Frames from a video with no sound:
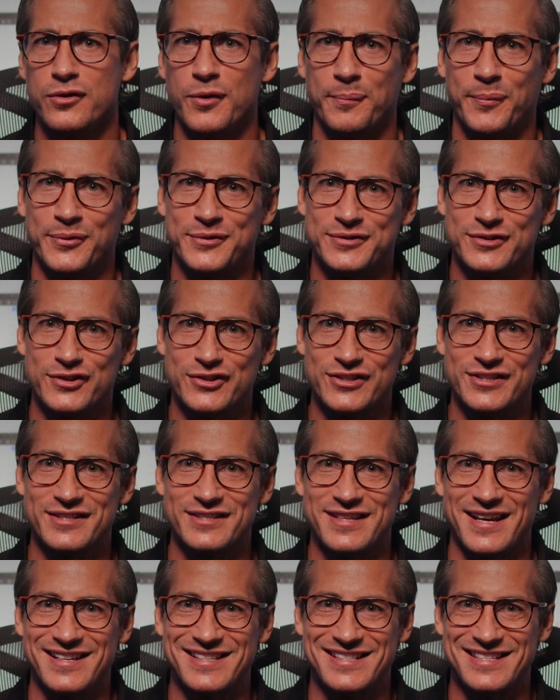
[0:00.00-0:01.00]
your position
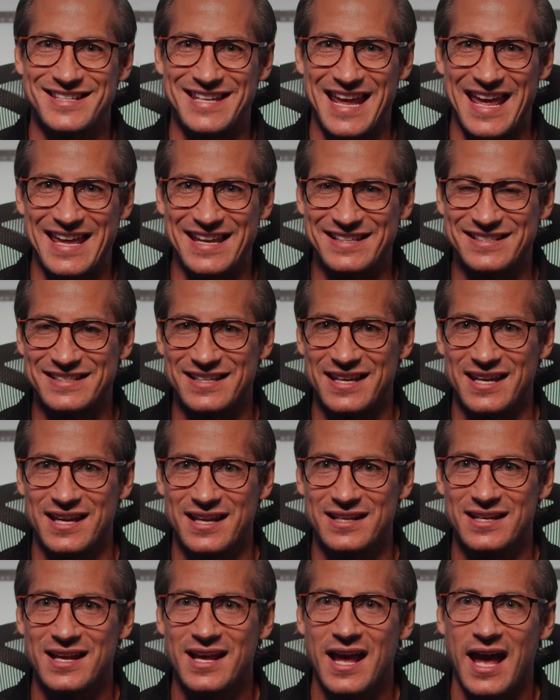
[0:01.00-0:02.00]
size takes a
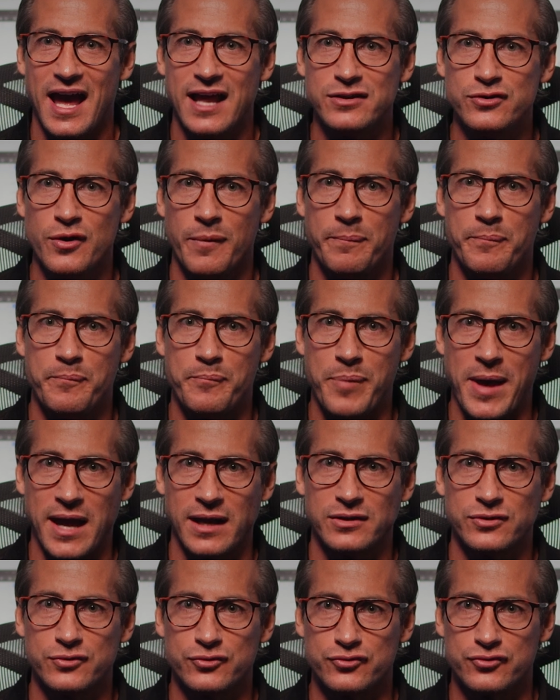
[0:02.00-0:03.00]
hit and you're
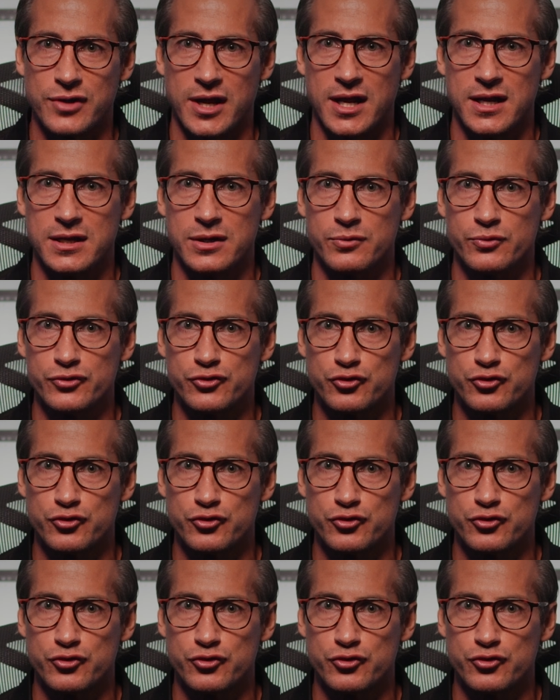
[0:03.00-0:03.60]
back to trading with